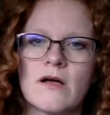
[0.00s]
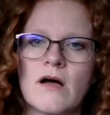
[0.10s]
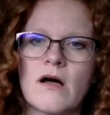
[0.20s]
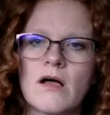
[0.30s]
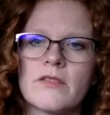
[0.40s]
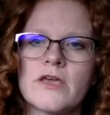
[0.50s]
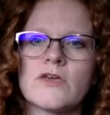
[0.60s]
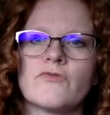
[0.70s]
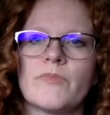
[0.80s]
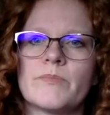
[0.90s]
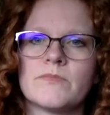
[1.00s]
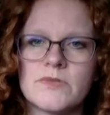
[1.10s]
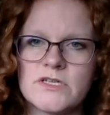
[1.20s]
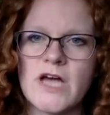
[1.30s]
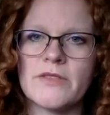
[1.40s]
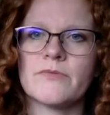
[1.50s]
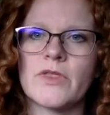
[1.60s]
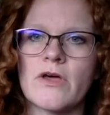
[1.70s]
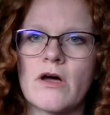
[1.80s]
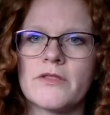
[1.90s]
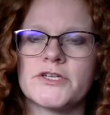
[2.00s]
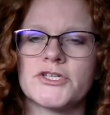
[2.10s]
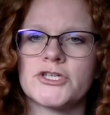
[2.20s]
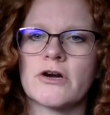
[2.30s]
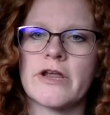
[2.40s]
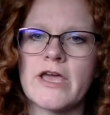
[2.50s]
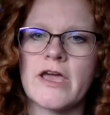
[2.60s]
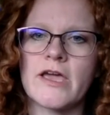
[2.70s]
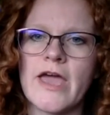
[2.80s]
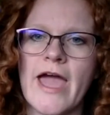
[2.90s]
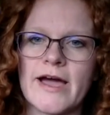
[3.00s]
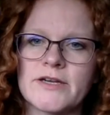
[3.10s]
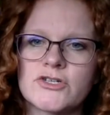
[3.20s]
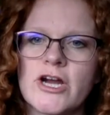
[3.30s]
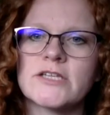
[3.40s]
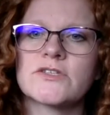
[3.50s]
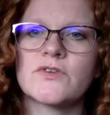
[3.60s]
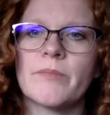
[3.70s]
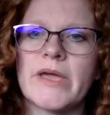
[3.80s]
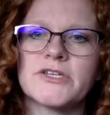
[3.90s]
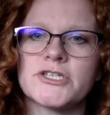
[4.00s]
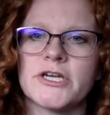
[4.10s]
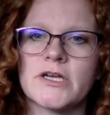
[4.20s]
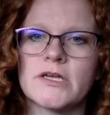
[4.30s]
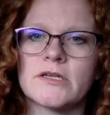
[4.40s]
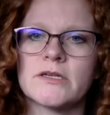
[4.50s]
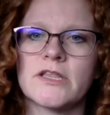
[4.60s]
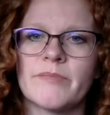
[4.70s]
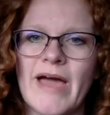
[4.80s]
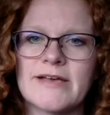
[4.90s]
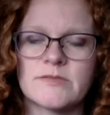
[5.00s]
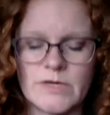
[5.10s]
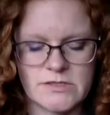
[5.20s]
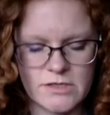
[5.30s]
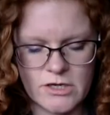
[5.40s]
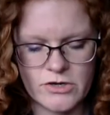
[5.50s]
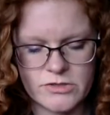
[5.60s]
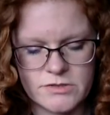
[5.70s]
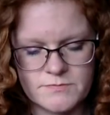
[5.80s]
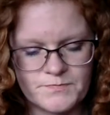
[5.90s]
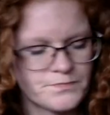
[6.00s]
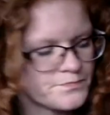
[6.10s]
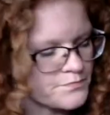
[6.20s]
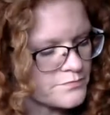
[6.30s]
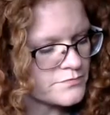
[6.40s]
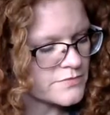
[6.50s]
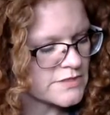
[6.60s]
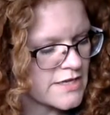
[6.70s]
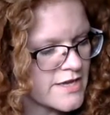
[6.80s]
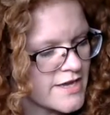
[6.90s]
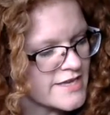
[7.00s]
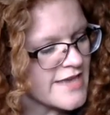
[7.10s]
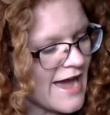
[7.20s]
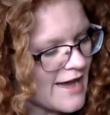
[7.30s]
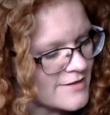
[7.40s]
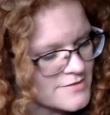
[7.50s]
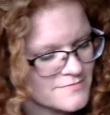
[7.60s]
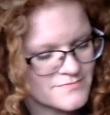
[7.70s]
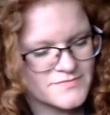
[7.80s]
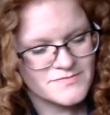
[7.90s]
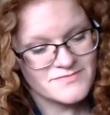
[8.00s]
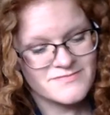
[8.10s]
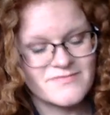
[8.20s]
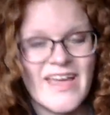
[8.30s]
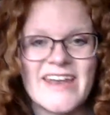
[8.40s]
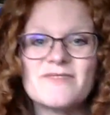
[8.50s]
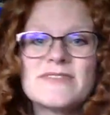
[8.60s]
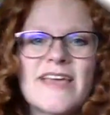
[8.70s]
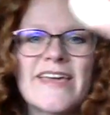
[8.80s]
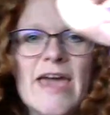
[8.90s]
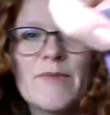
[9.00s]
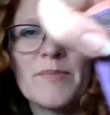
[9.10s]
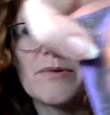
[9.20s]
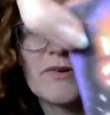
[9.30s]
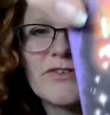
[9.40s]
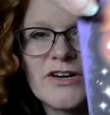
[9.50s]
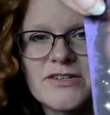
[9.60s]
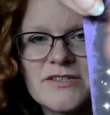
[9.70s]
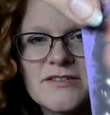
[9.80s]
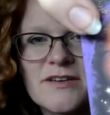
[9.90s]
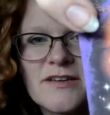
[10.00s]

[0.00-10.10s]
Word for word: all that you've done with all this journeying and transformation in the past months and years. Yeah. And it was, it came up in reverse,